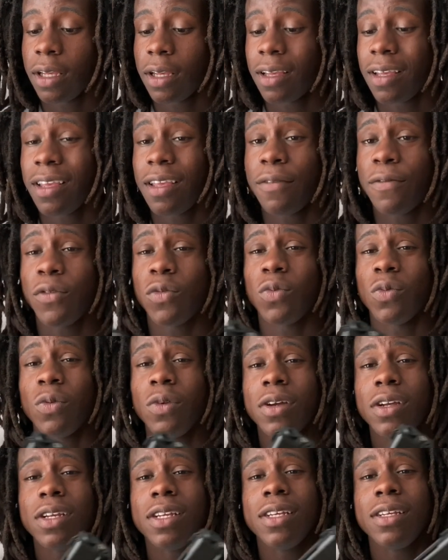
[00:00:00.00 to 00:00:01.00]
if you
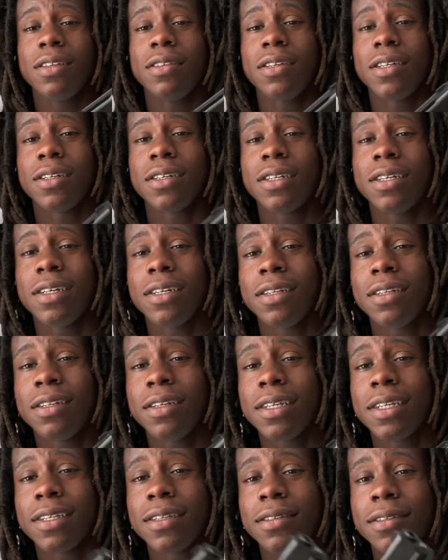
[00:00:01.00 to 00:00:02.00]
really took a good
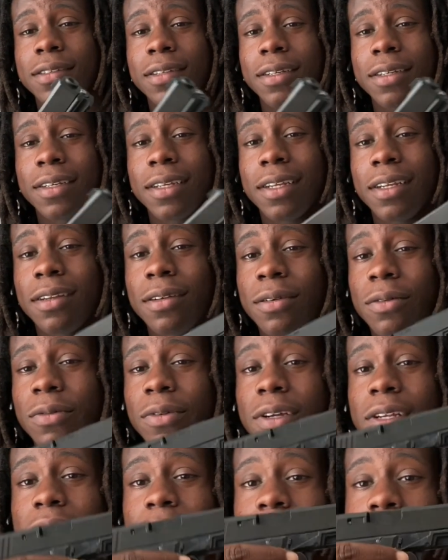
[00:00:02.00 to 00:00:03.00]
look at this gun, it looked
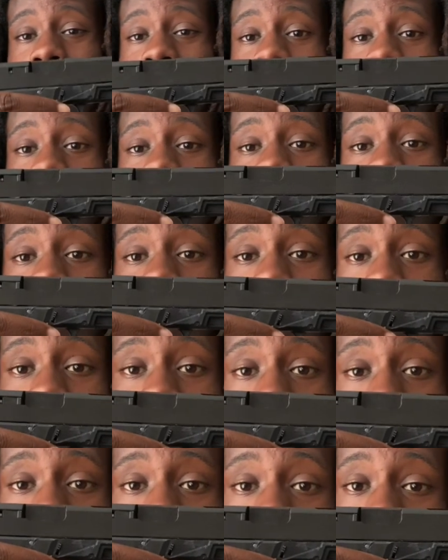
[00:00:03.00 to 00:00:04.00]
really, really good.
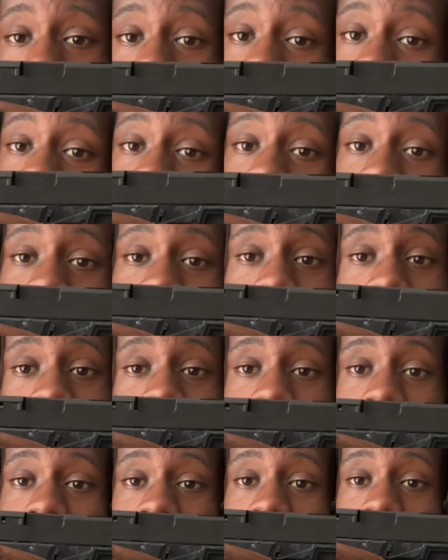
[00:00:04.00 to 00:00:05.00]
Like,
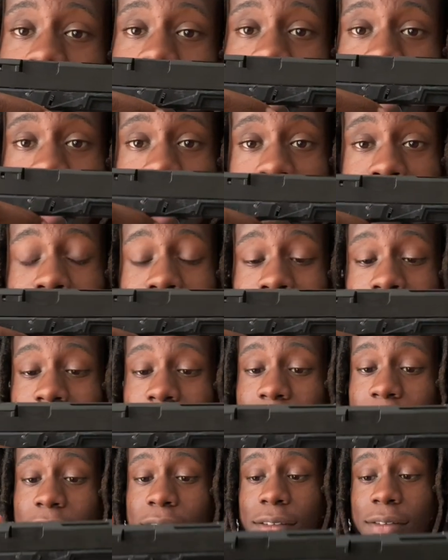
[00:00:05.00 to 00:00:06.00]
man, it looked like
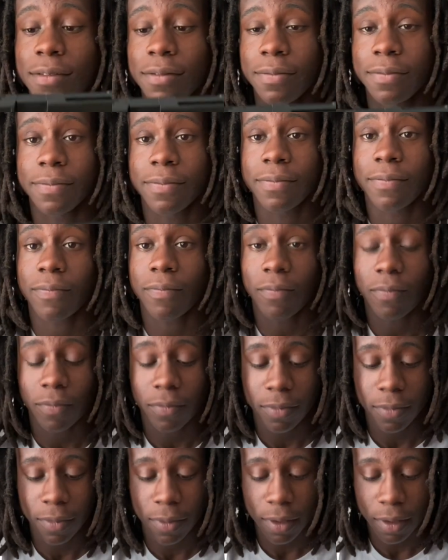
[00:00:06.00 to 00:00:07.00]
it's
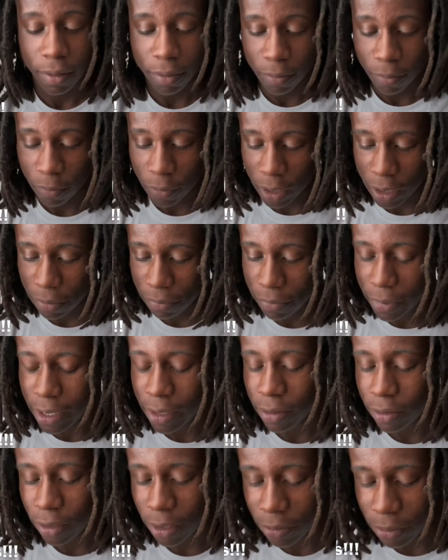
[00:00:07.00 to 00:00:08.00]
what the
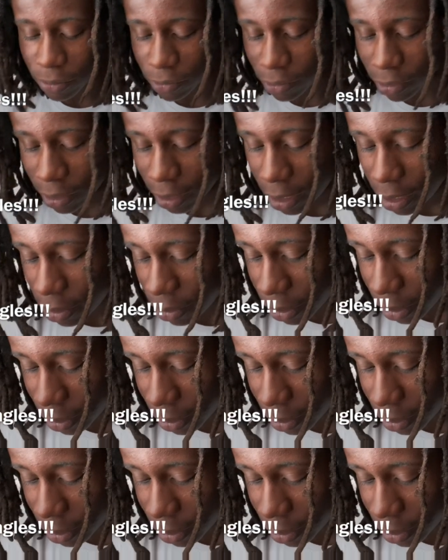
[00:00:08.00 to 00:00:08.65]
military should carry.